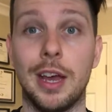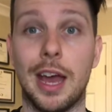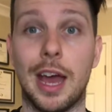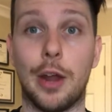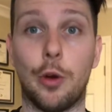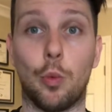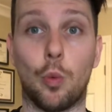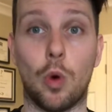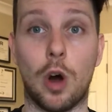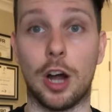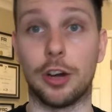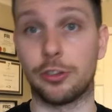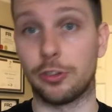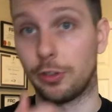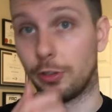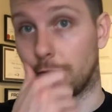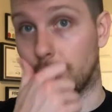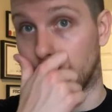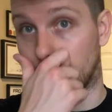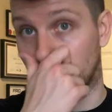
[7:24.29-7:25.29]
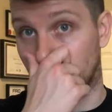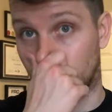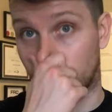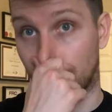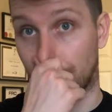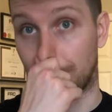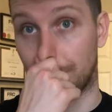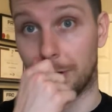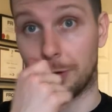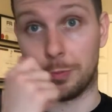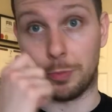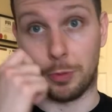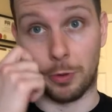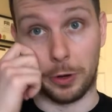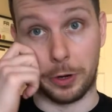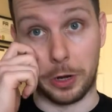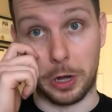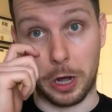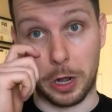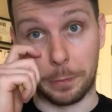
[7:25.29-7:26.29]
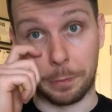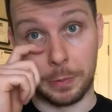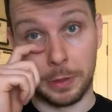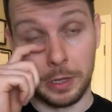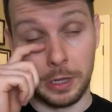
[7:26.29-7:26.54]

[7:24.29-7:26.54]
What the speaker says: and watch the video from this point on.